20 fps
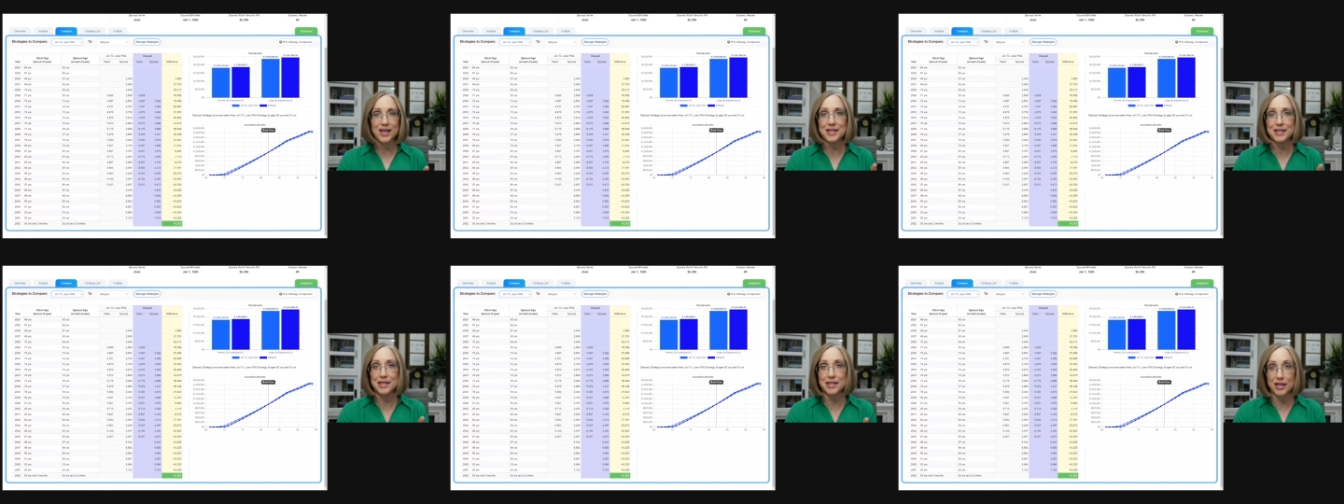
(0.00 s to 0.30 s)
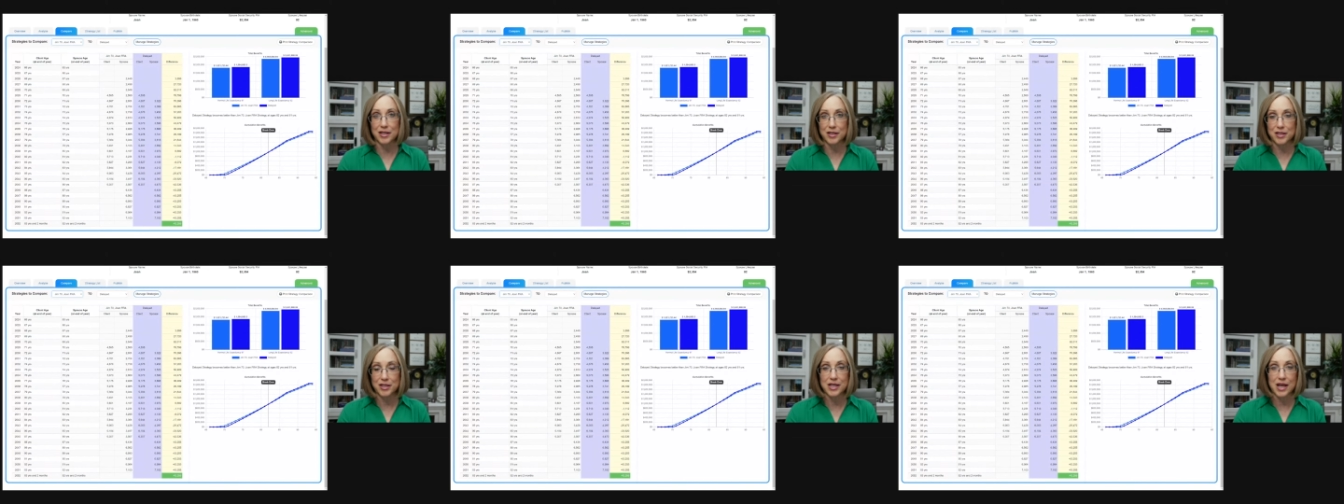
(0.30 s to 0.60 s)
is
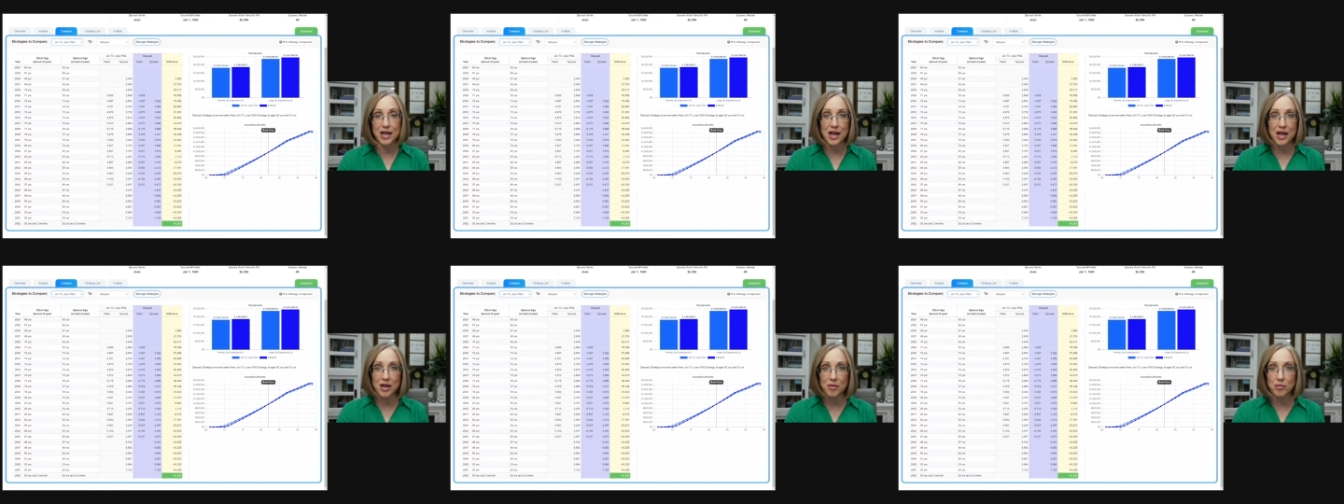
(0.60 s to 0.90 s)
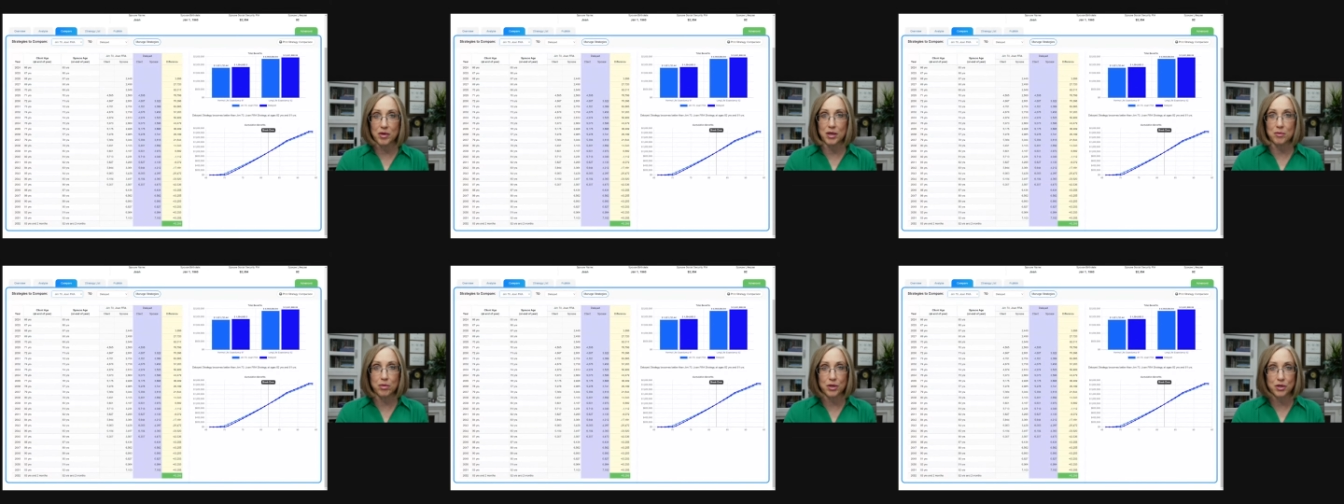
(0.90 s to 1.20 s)
the
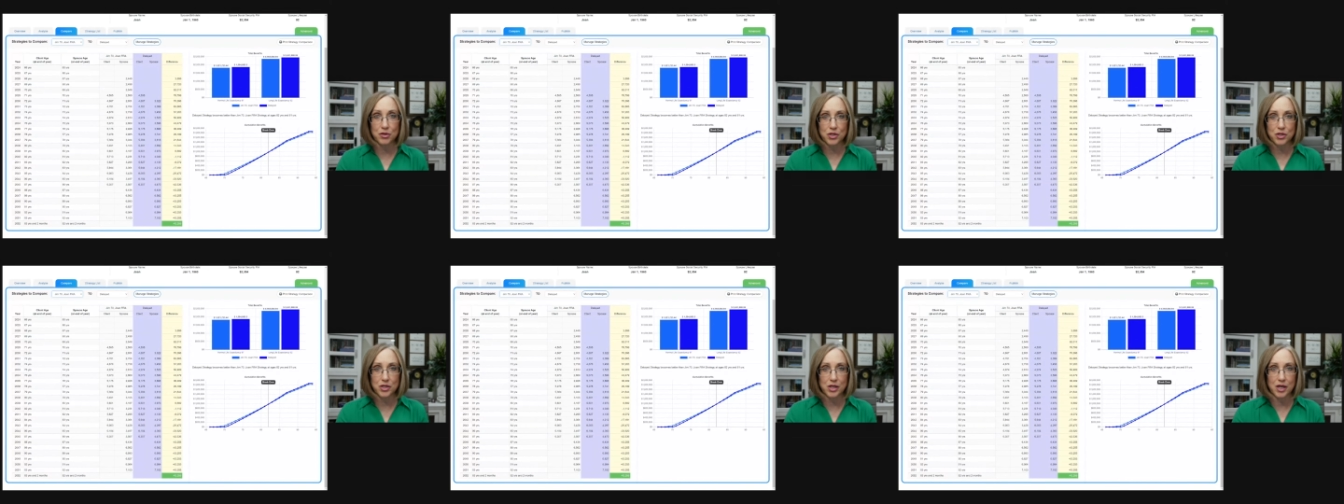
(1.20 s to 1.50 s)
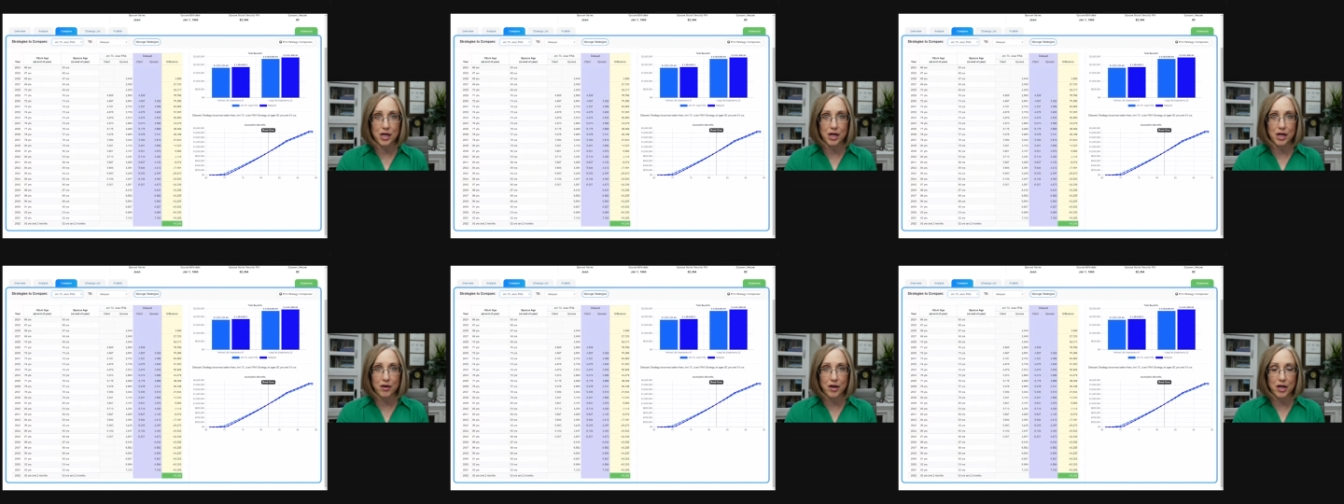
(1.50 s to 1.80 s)
same in both
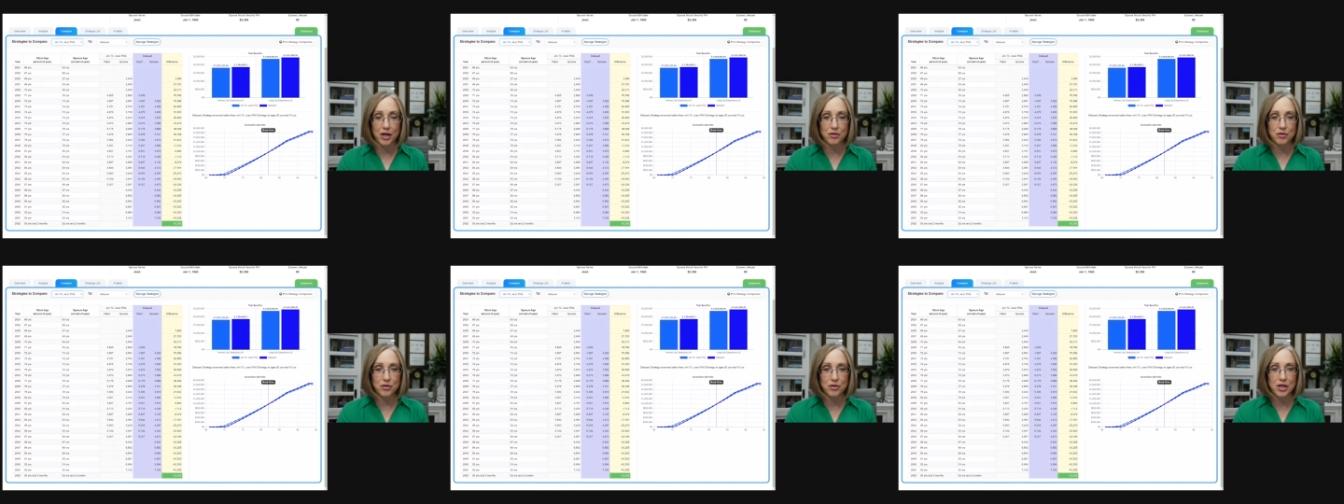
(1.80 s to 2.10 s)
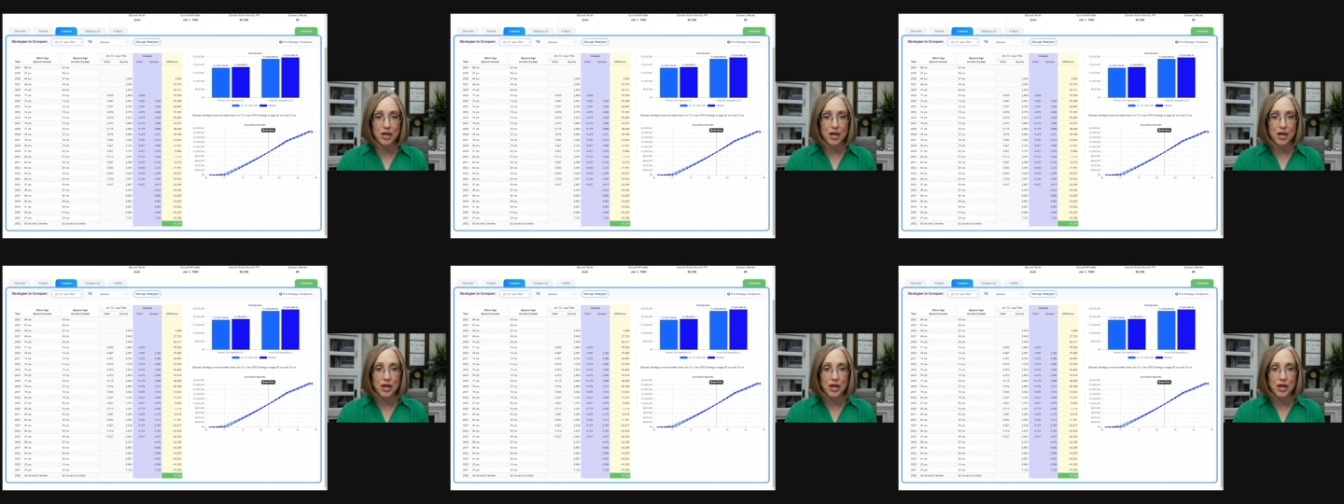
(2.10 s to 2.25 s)
scenarios.